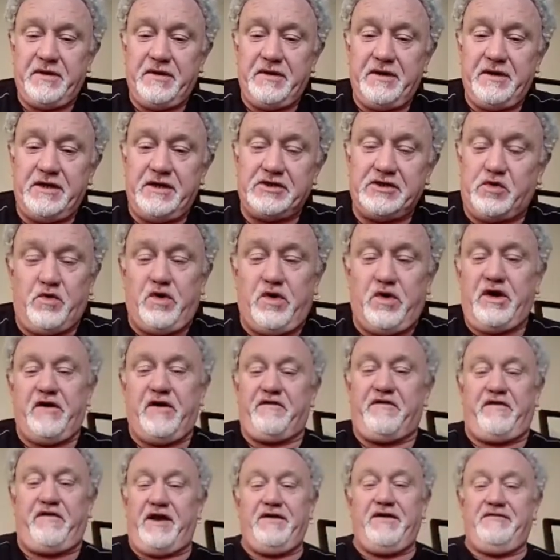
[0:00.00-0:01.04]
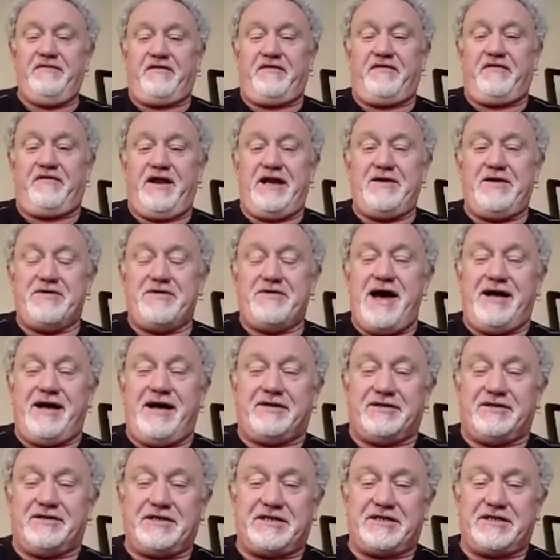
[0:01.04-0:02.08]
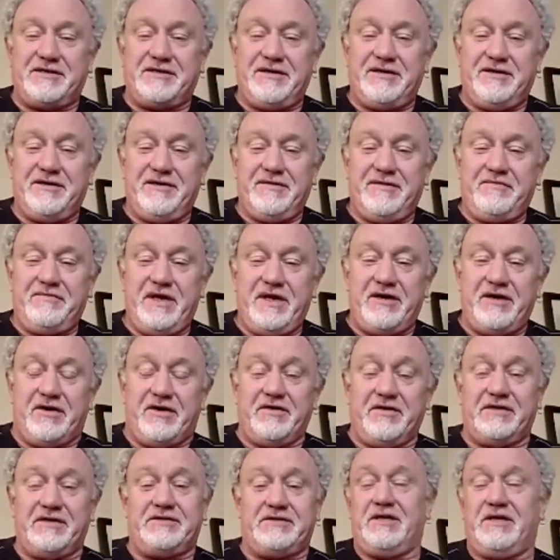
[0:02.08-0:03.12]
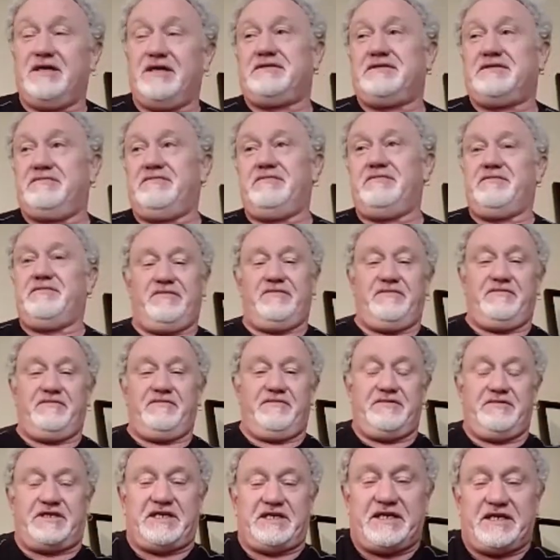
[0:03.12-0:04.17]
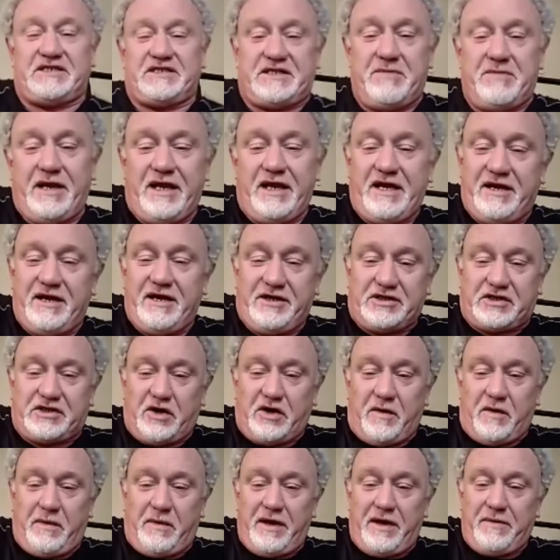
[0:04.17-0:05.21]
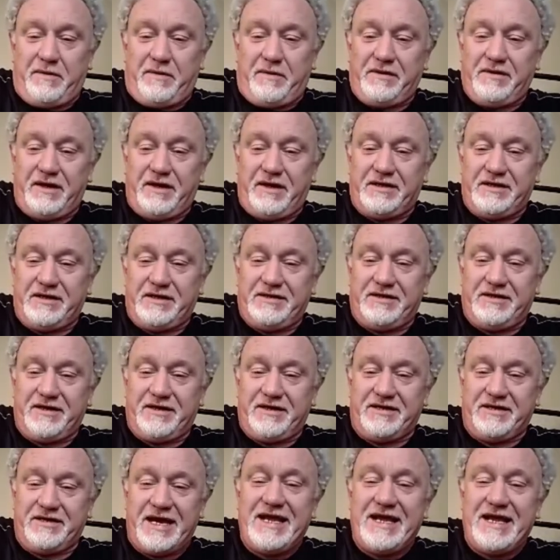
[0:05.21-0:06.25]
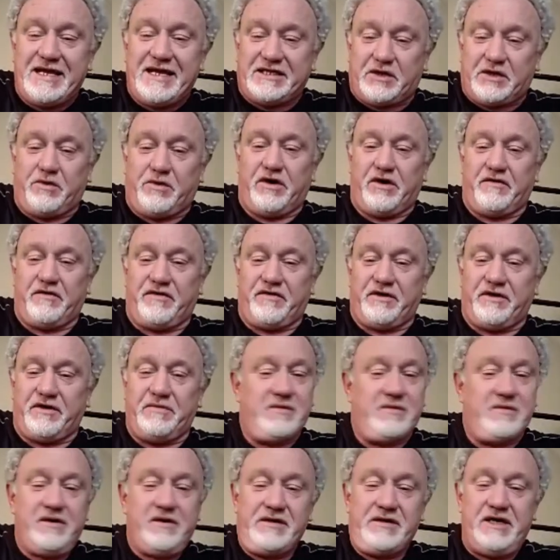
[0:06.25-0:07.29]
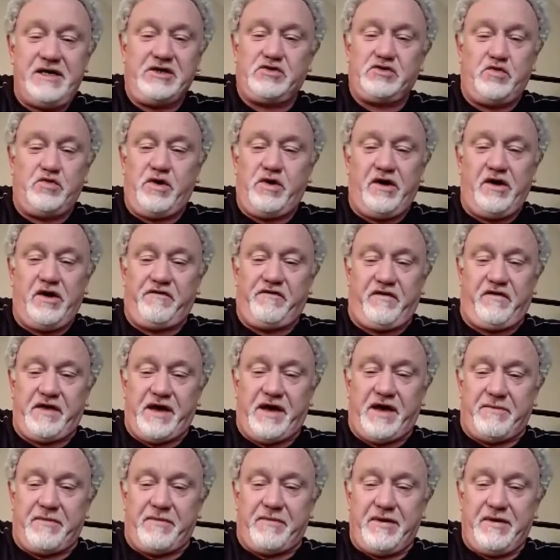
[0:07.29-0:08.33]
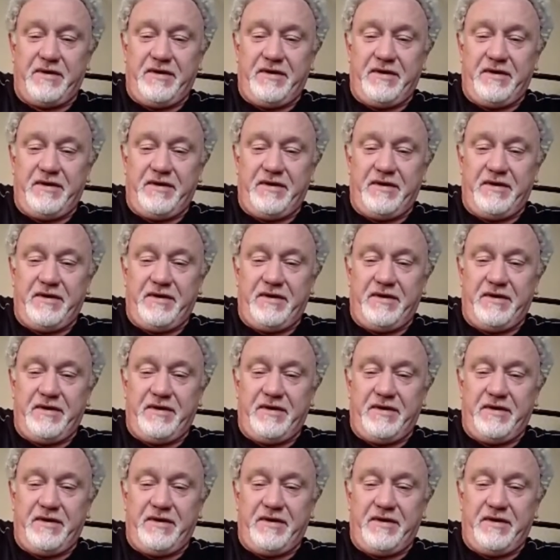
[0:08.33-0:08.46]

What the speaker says: It doesn't work for anyone else. You know, there's 60 million or so people that need it to work for them. It doesn't work for them.